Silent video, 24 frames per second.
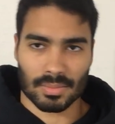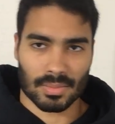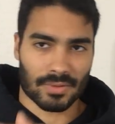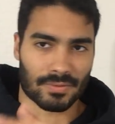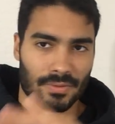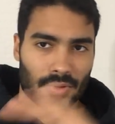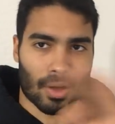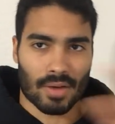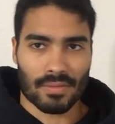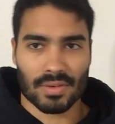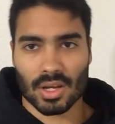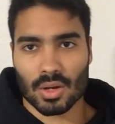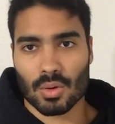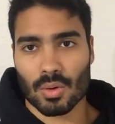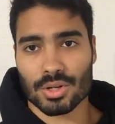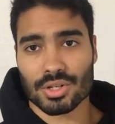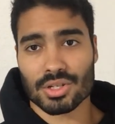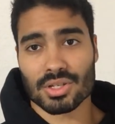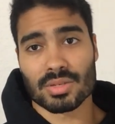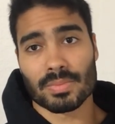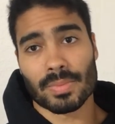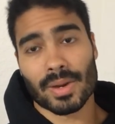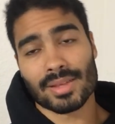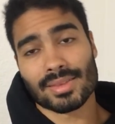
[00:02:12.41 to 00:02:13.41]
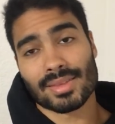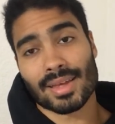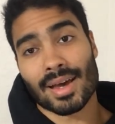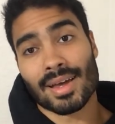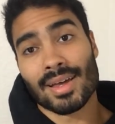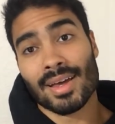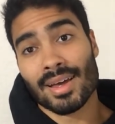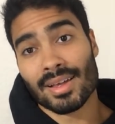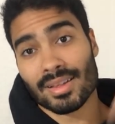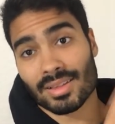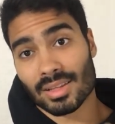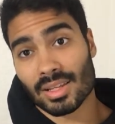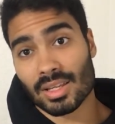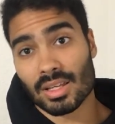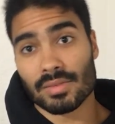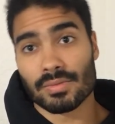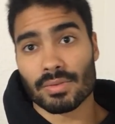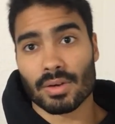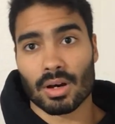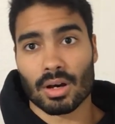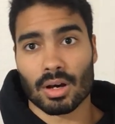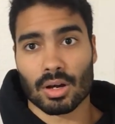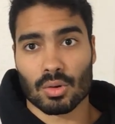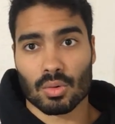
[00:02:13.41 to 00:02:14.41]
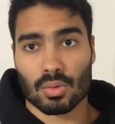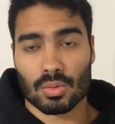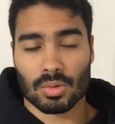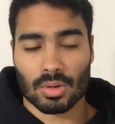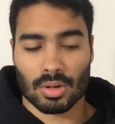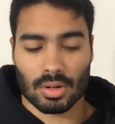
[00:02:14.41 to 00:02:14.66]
If you have any questions about that, leave a